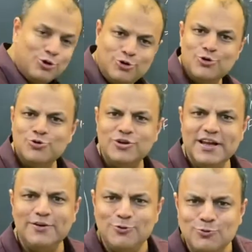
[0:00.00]
do you
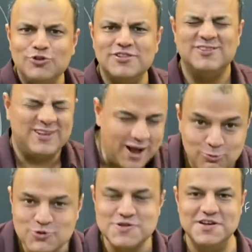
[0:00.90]
need
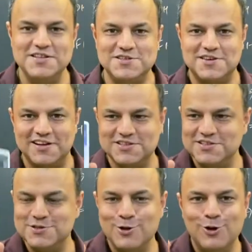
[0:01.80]
2,000
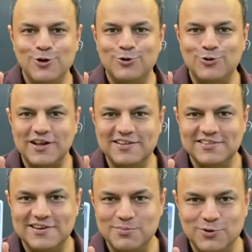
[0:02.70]
instructions to run
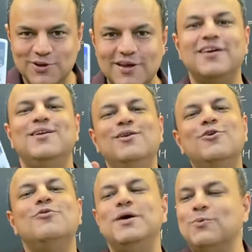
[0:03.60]
this remote?
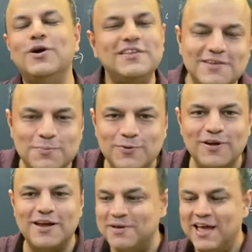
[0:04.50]
No way. What is the
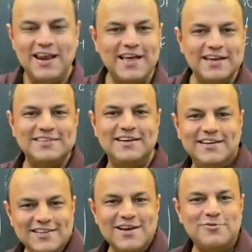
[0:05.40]
program? Like I said,
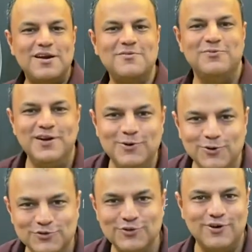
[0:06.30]
it doesn't have to run
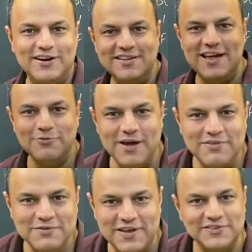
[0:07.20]
Windows or doesn't have to
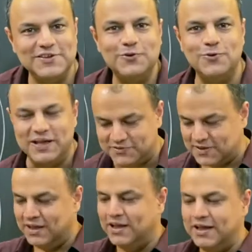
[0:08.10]
have any fancy OS.
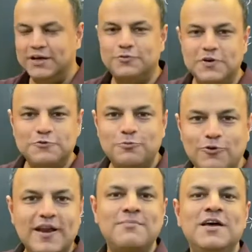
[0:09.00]
Its first
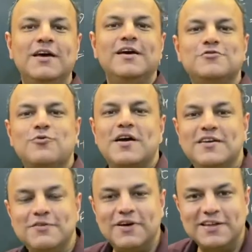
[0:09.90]
program is to
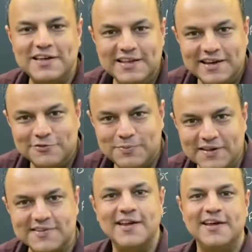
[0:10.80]
identify the key that is
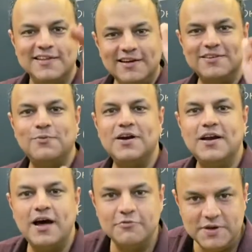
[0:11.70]
pressed. That's a
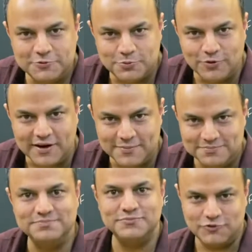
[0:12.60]
1.5-page program,
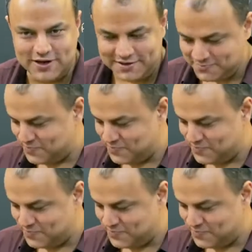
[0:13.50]
right?